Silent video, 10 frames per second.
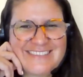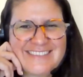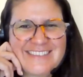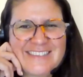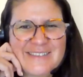
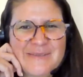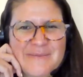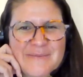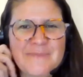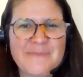moment to moment
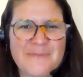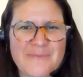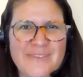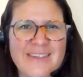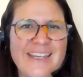basis
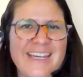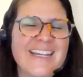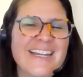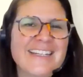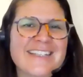
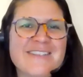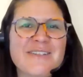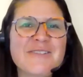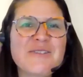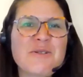and
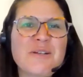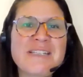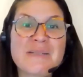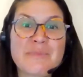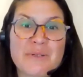it's a new
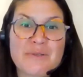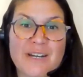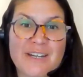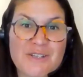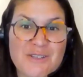
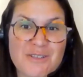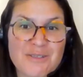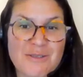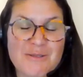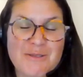
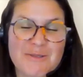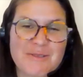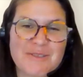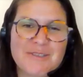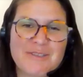inspiration
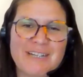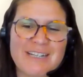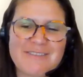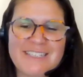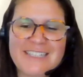also you know
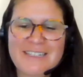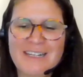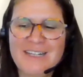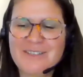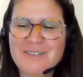i really
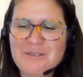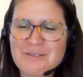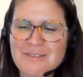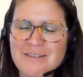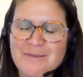you
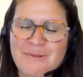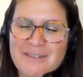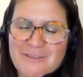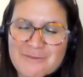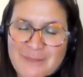know uh,
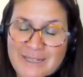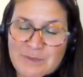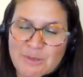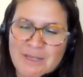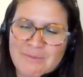one of my
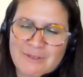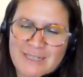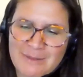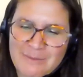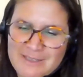dream
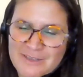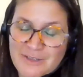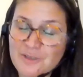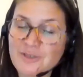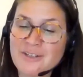when i was
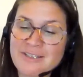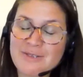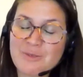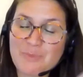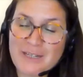younger
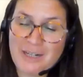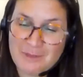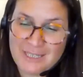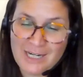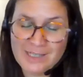is to
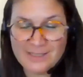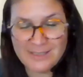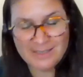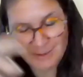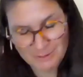become an
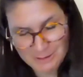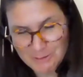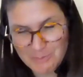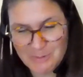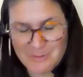artist i
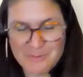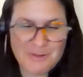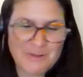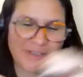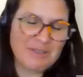wanted to be a
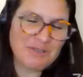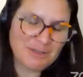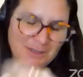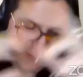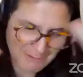
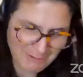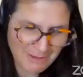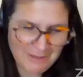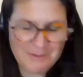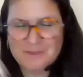musician
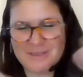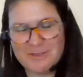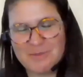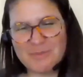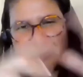or i
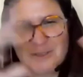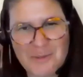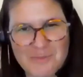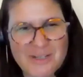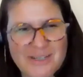wanted to be an
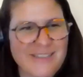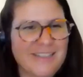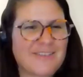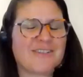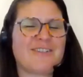opera
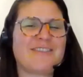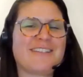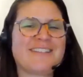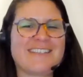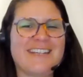singer all
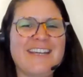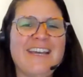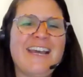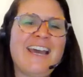this thing